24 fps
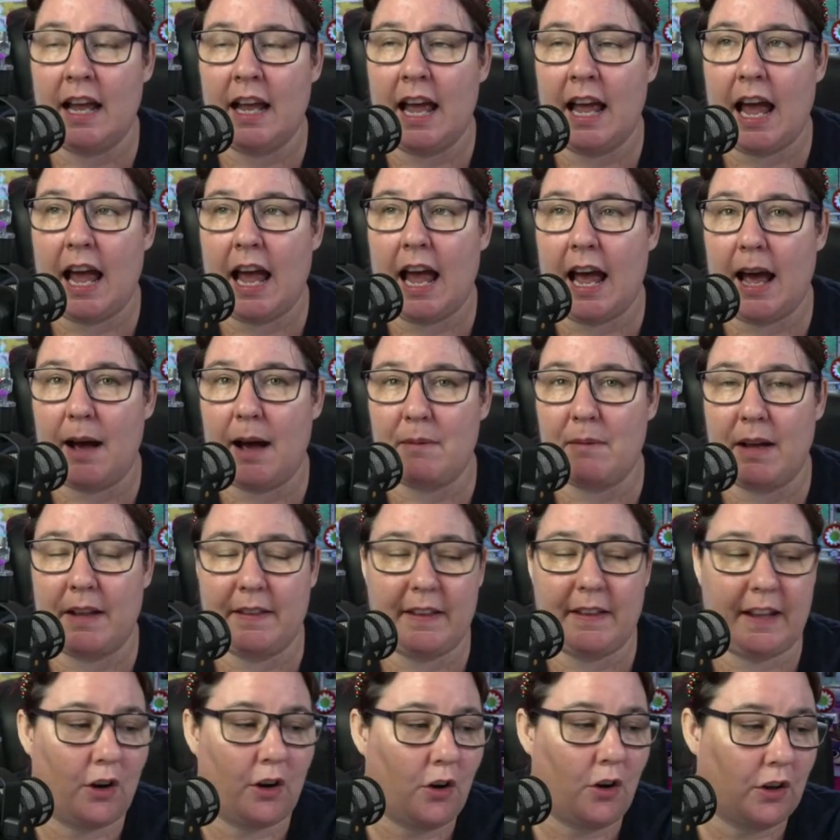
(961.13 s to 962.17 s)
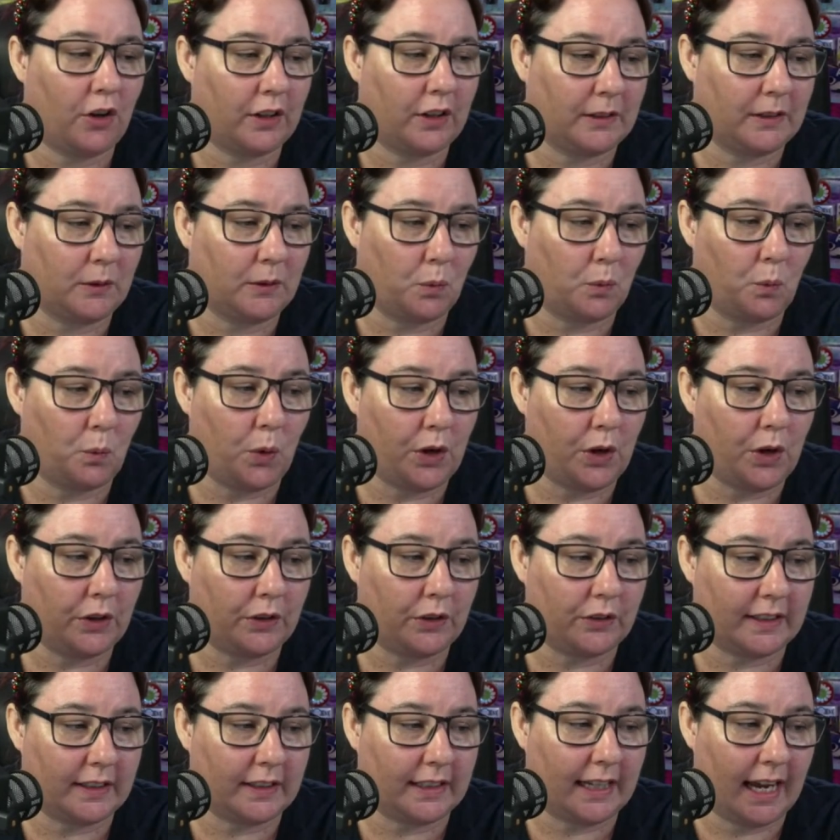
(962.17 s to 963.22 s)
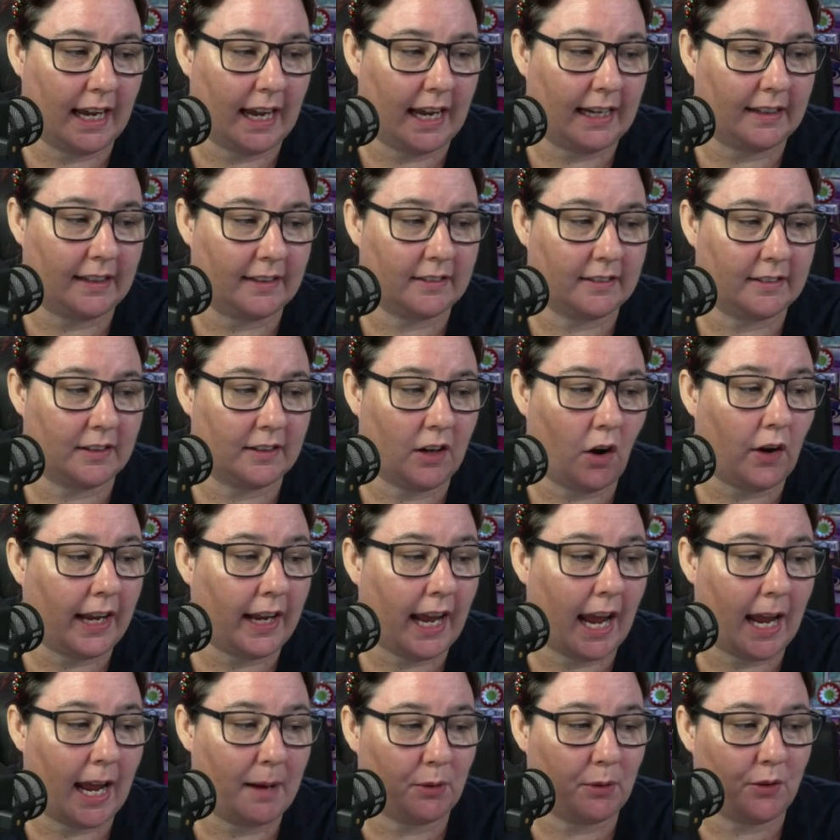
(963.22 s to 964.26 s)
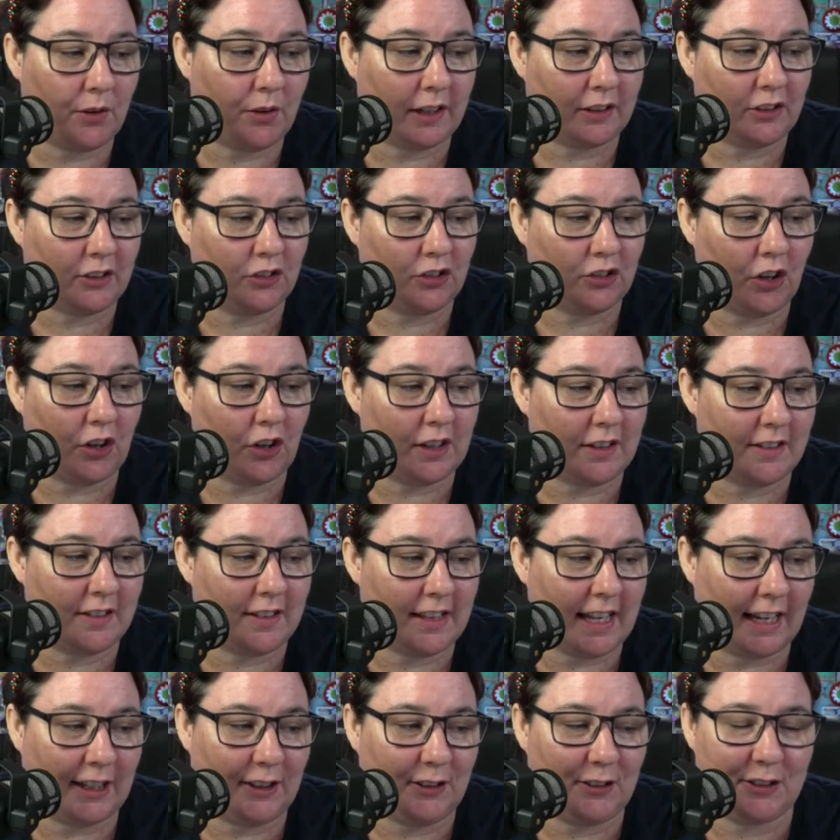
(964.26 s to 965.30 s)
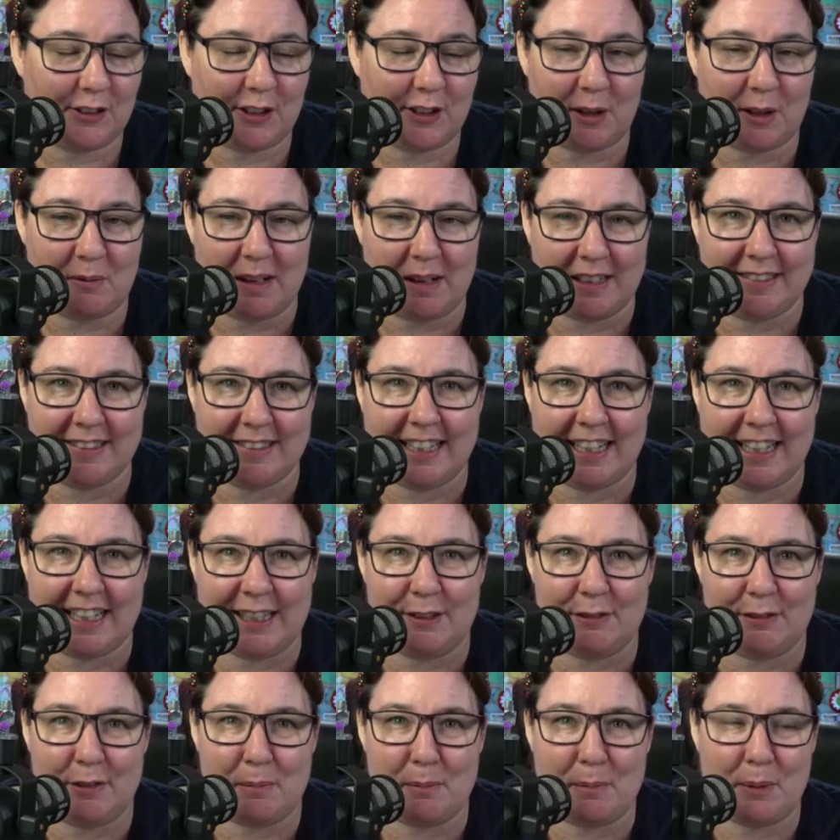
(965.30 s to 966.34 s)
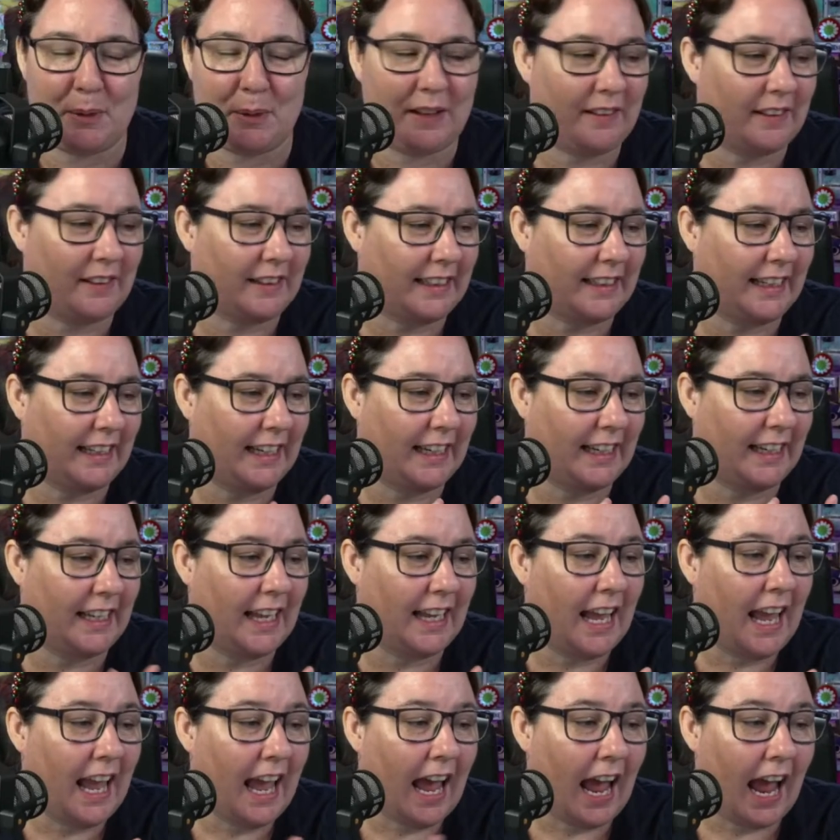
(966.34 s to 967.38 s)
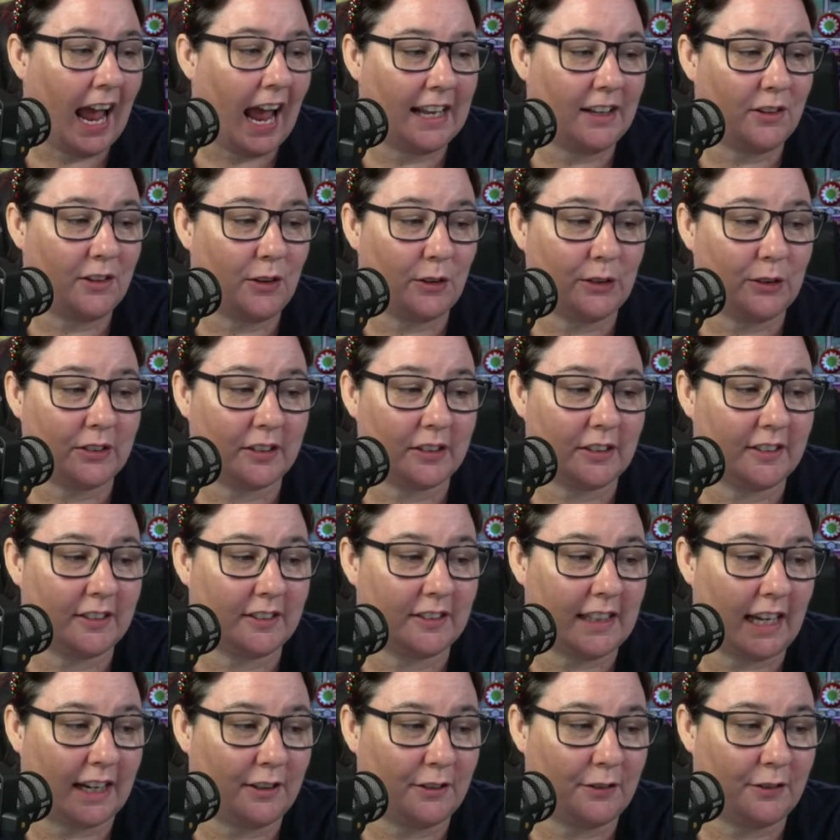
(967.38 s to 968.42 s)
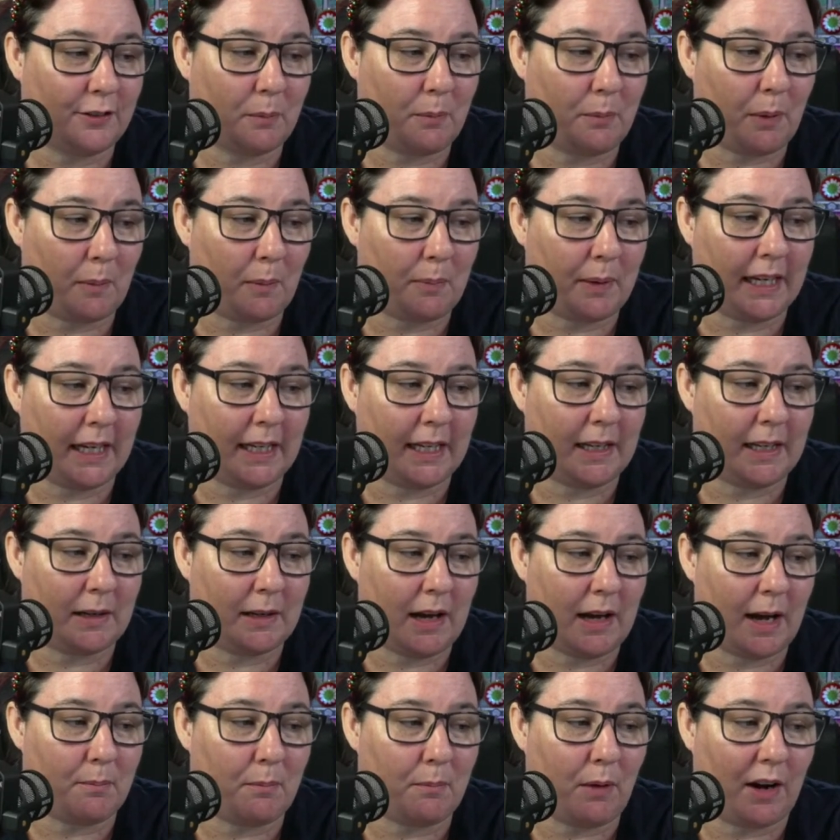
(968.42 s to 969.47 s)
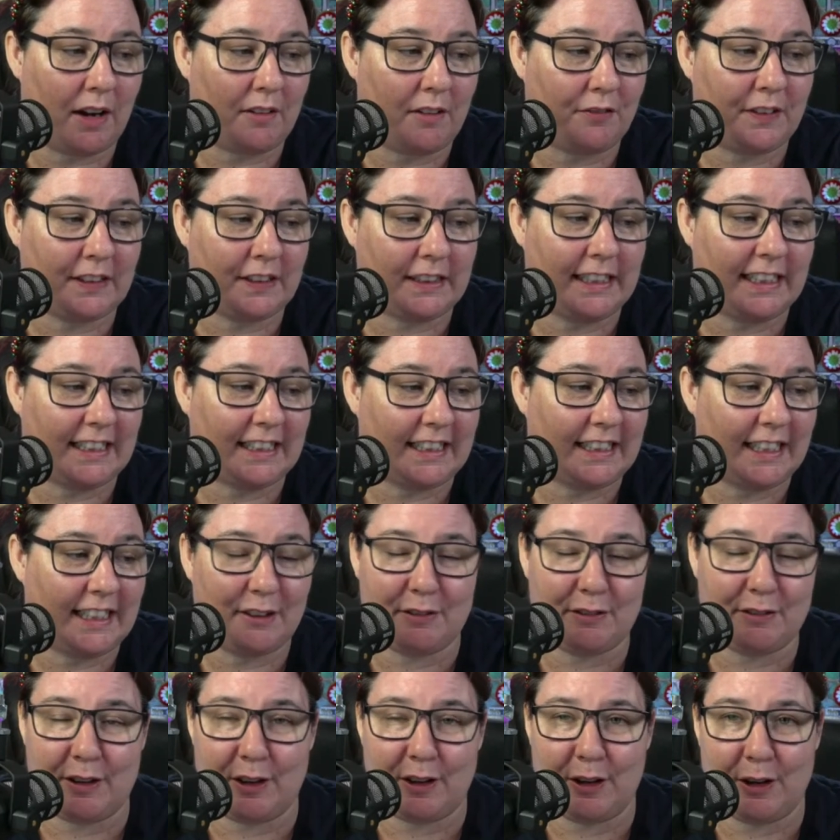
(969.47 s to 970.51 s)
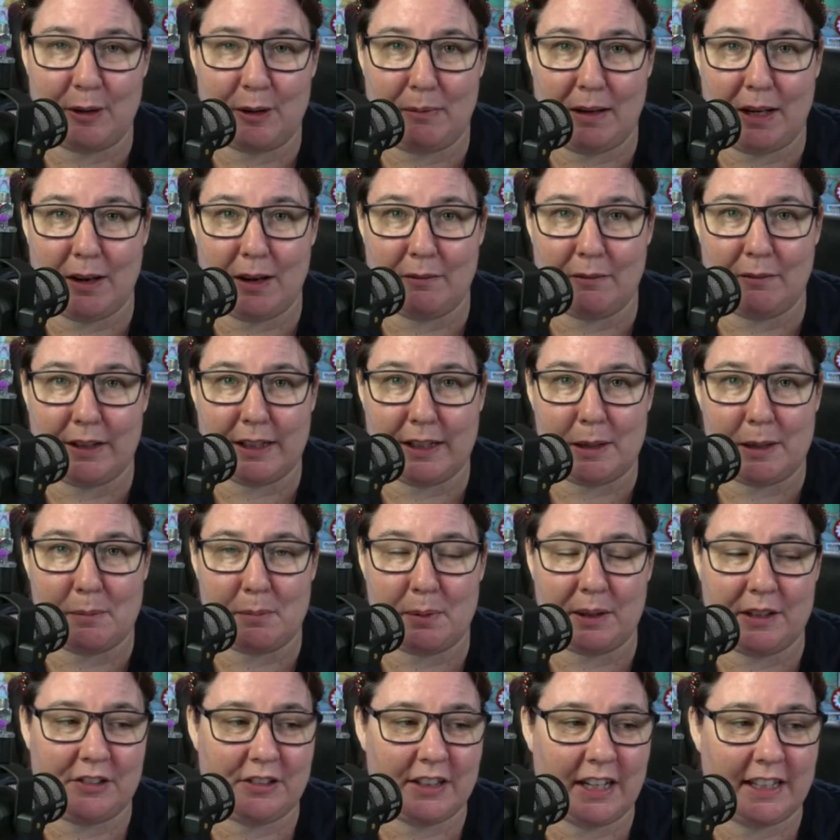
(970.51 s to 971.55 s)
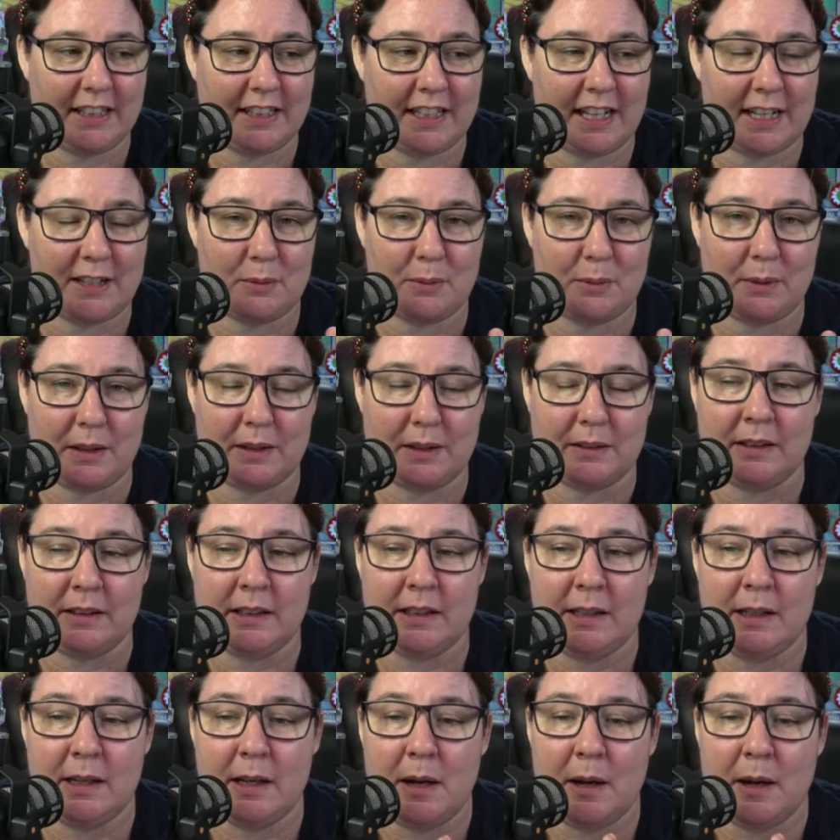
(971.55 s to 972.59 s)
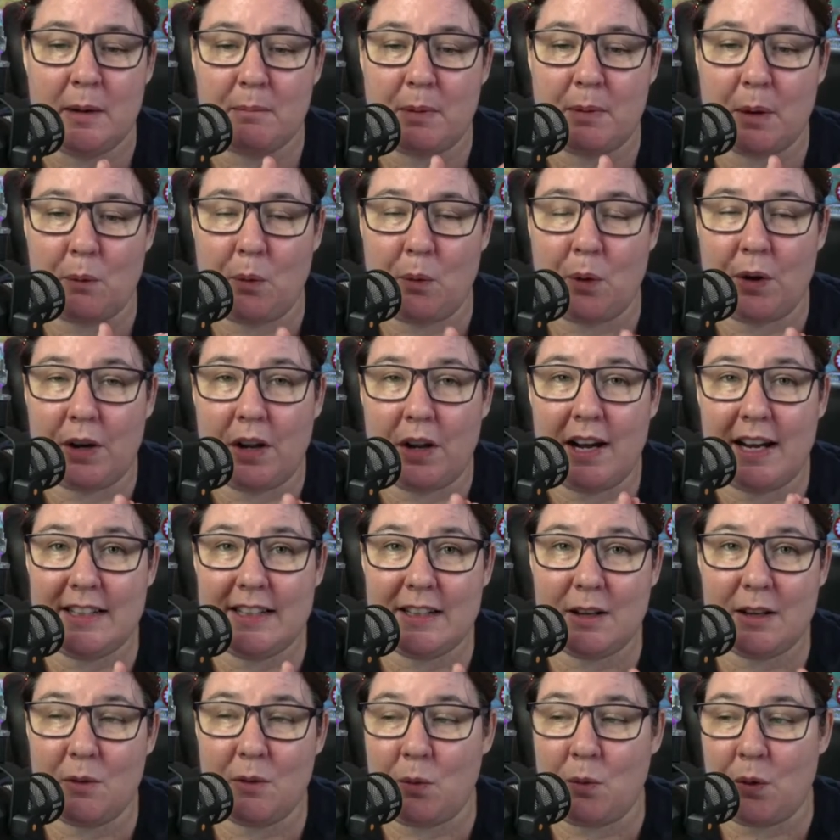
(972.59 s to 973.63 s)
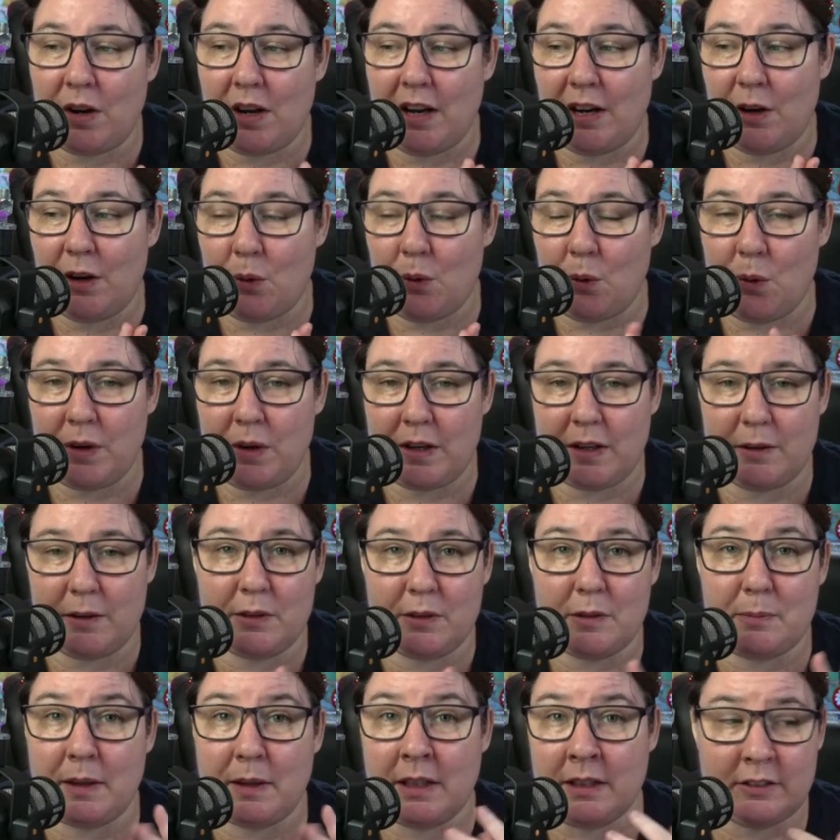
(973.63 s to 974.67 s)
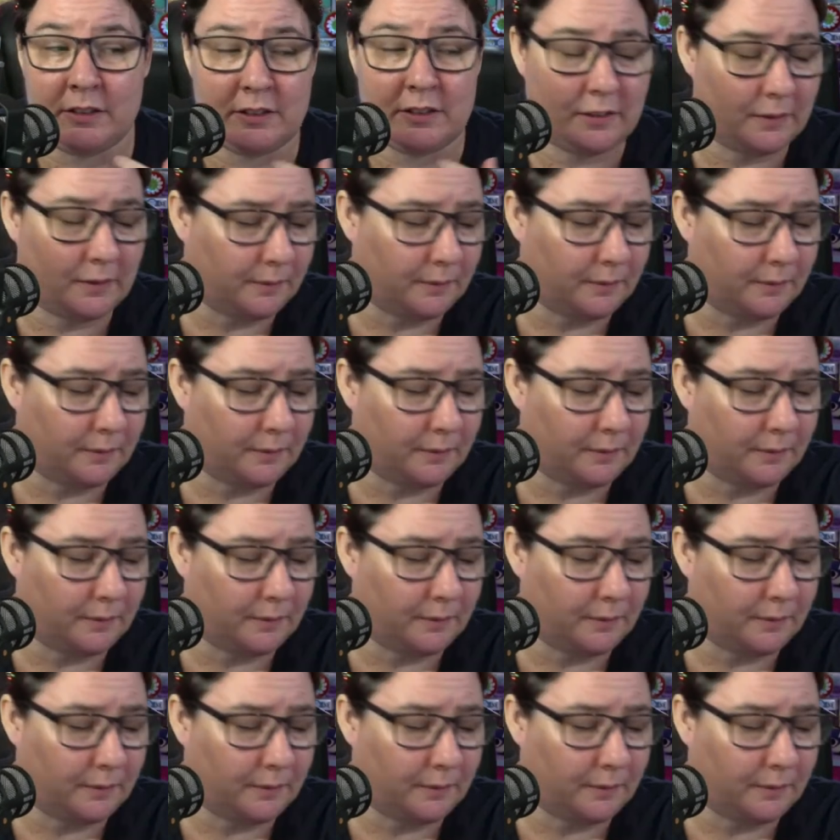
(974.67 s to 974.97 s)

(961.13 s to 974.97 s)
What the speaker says: and their cotton whirls and cakes, our cable crush joggers, thank you so much, Kelly, for putting the link in. And also Sal for popping in my affiliate link for Hobie. I really appreciate that as well. But what I ordered was because